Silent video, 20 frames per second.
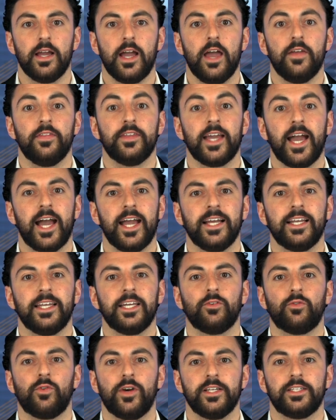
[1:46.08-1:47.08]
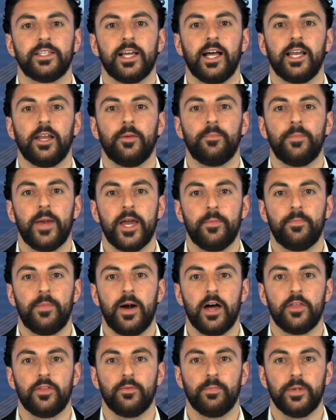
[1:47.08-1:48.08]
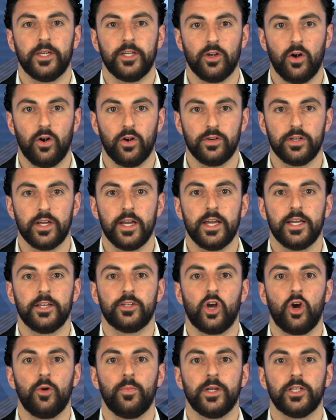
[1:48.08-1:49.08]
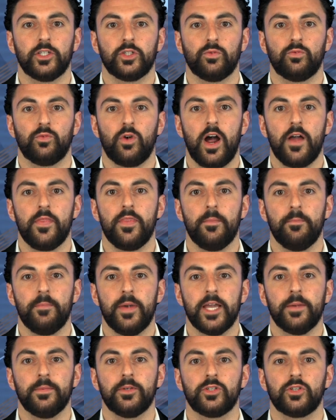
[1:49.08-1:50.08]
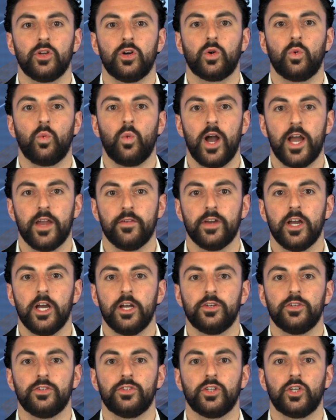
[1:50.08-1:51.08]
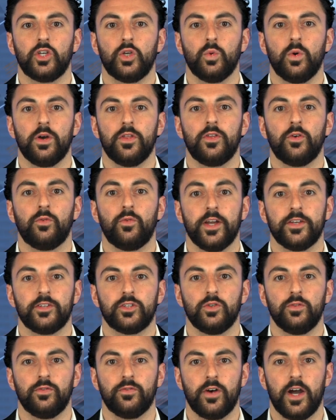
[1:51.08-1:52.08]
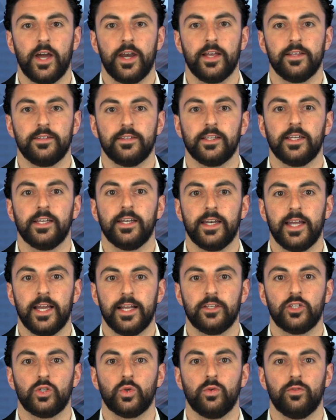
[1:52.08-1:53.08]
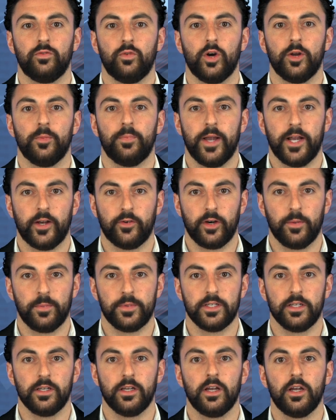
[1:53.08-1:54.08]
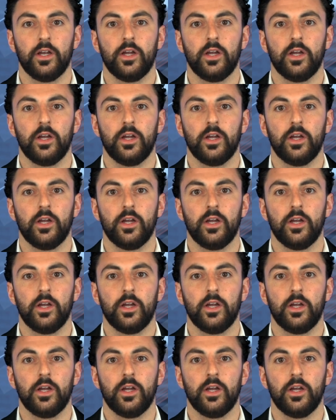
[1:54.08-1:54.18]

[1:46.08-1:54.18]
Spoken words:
And the ailing retailer Bed Bath & Beyond is hoping to ride the meme stock wave to secure the rescue financing it needs to avoid bankruptcy.